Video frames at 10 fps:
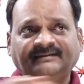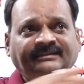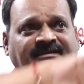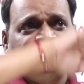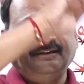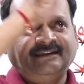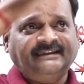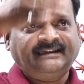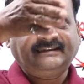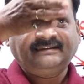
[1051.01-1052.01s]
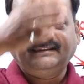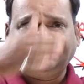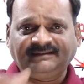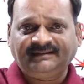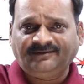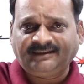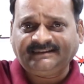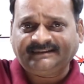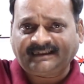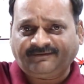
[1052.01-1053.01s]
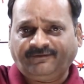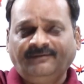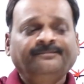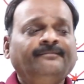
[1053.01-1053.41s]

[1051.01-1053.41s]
This is known as a crest, this is known as a trough.